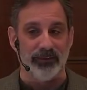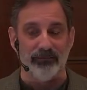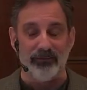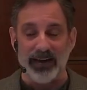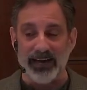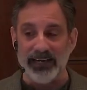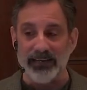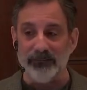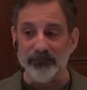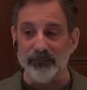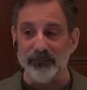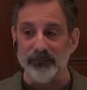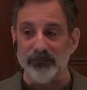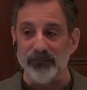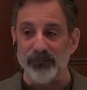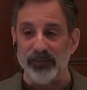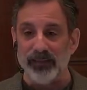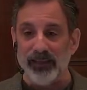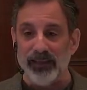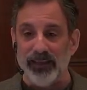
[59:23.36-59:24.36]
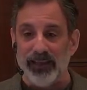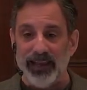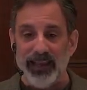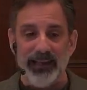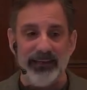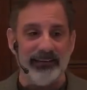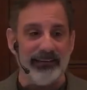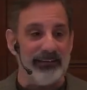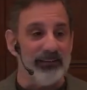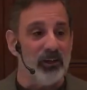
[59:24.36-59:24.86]
Right?
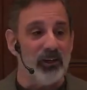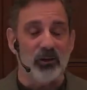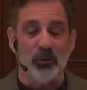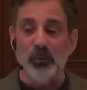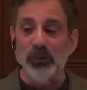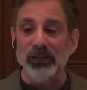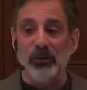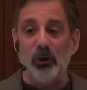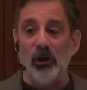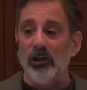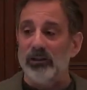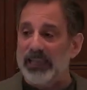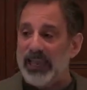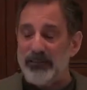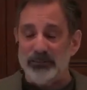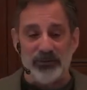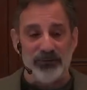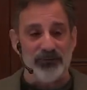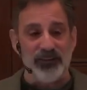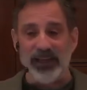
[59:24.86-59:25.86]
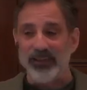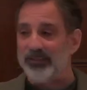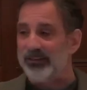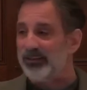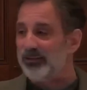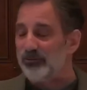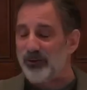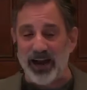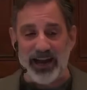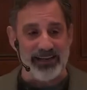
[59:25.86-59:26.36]
And look, we all came to faith in
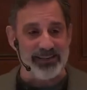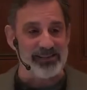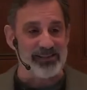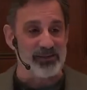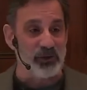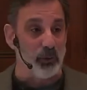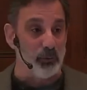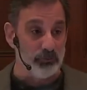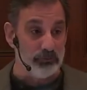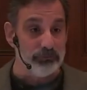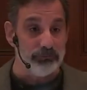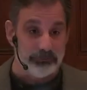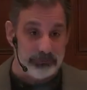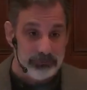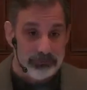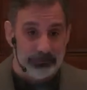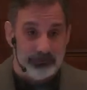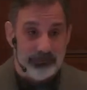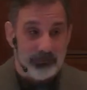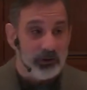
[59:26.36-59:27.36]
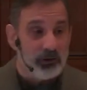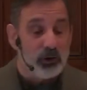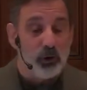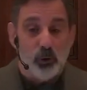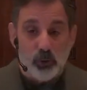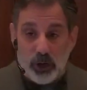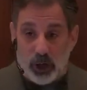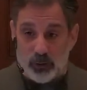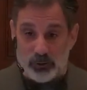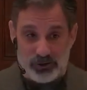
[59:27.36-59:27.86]
Christ, so
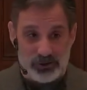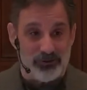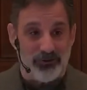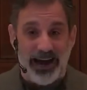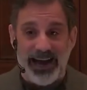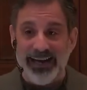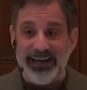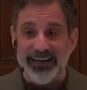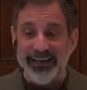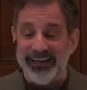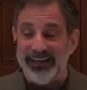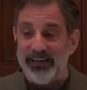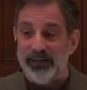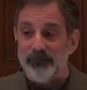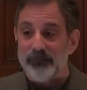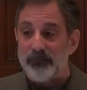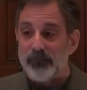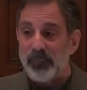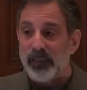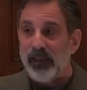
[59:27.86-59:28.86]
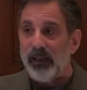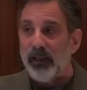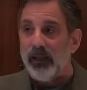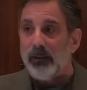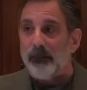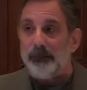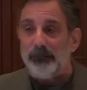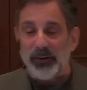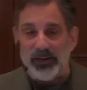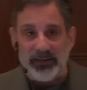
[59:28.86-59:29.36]
kudos, right?
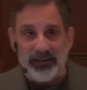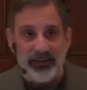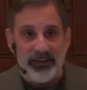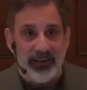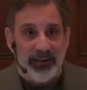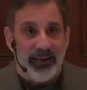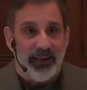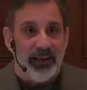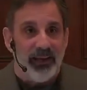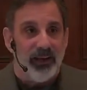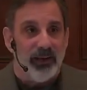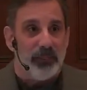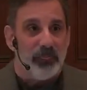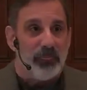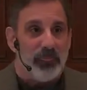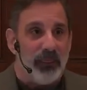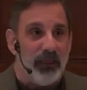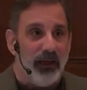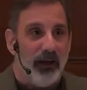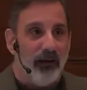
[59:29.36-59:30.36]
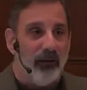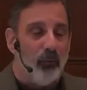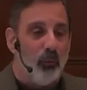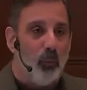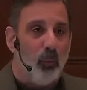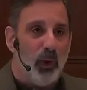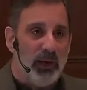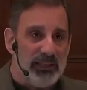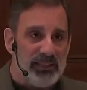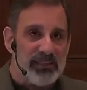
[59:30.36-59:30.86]
But
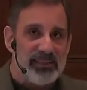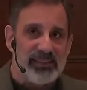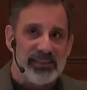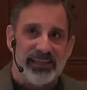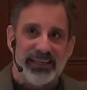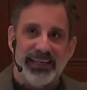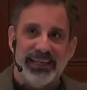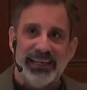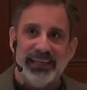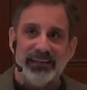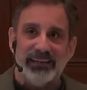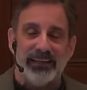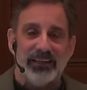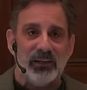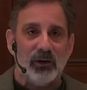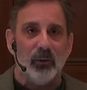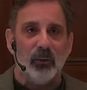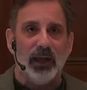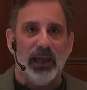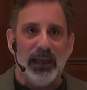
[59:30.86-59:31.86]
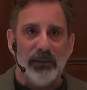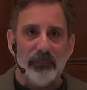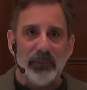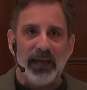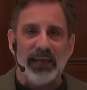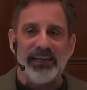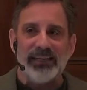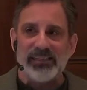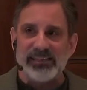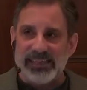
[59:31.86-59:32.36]
what's in, you know, am
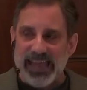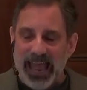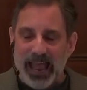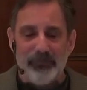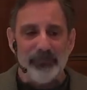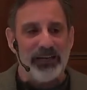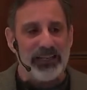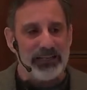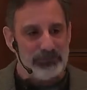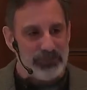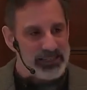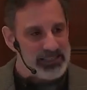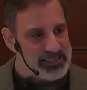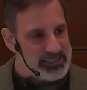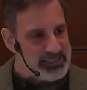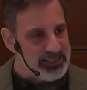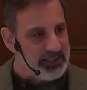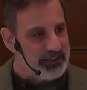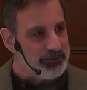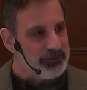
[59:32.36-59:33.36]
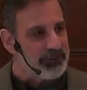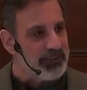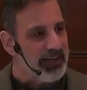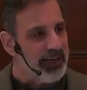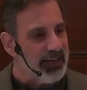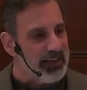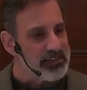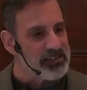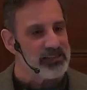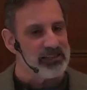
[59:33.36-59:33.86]
I examining myself
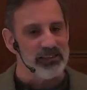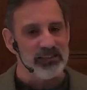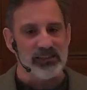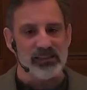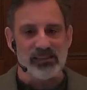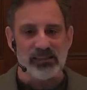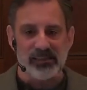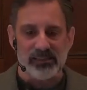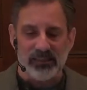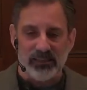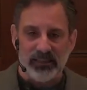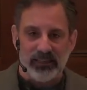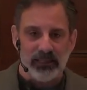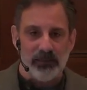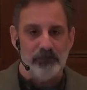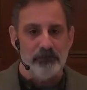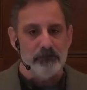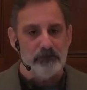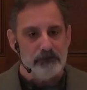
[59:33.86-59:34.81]
constantly to see,